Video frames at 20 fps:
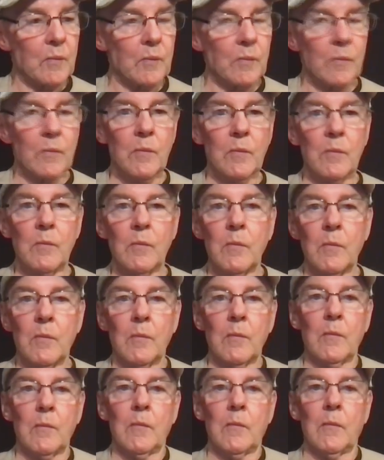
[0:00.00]

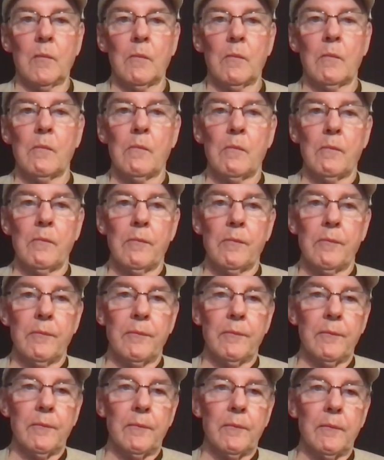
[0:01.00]

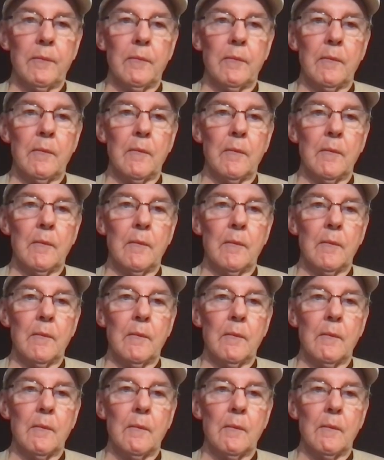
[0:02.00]

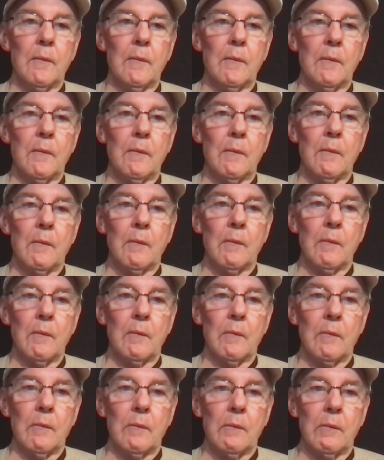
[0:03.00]

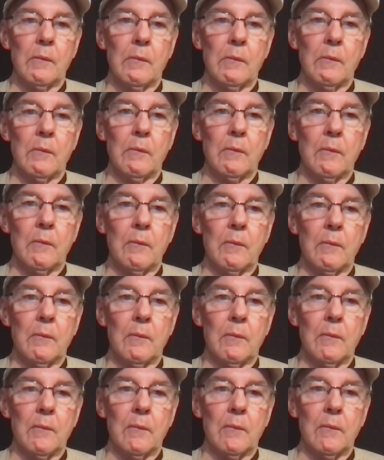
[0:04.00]

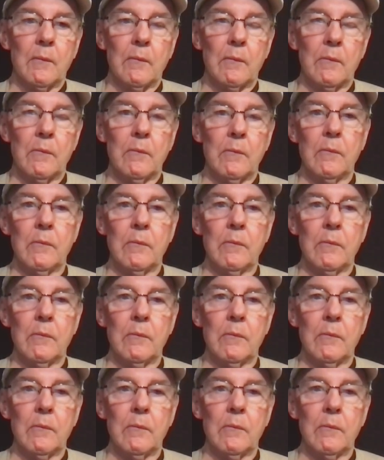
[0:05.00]
[no speech]